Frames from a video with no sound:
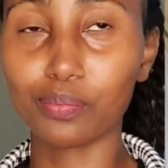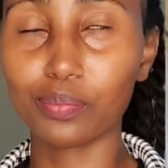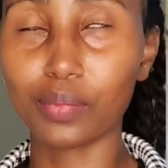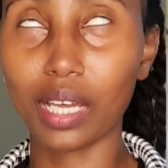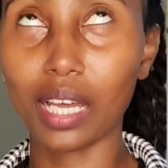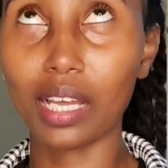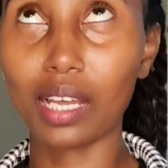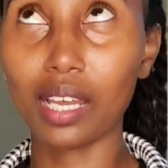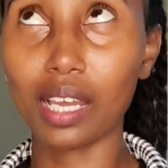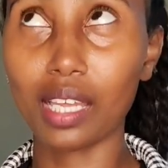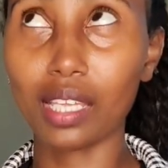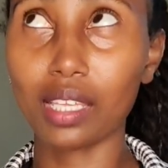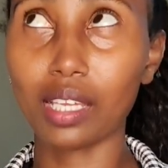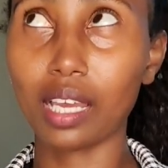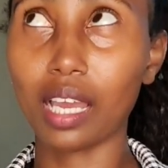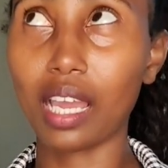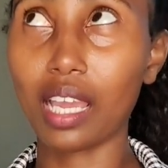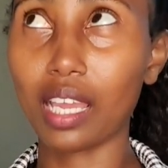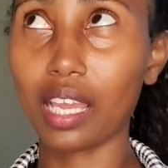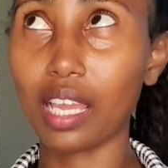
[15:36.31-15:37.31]

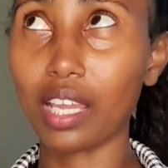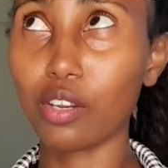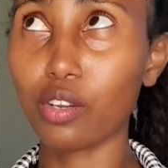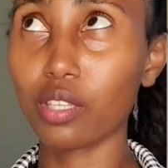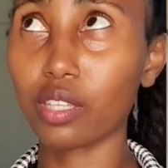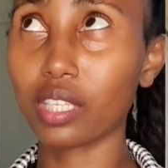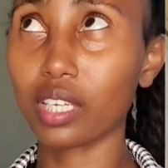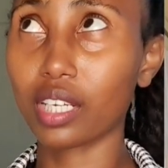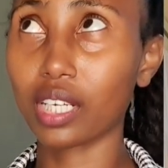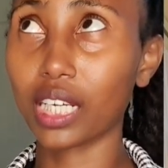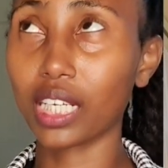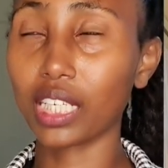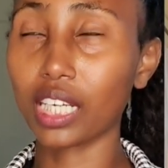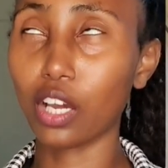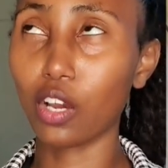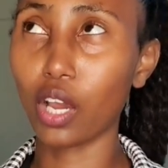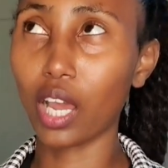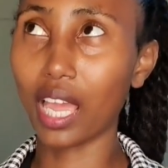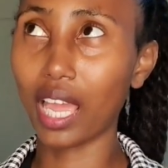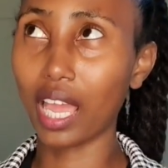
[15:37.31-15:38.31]
I don't think right
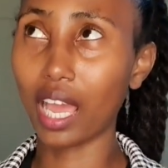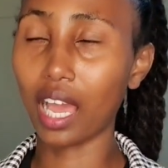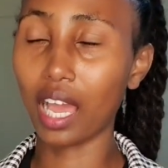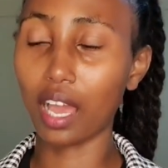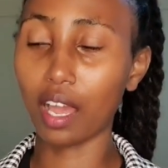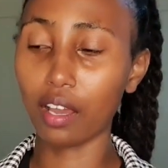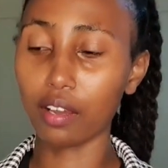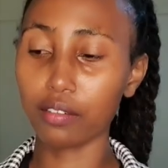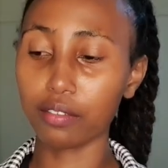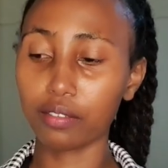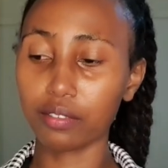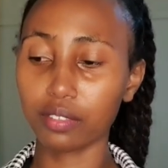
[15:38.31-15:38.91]
now I have,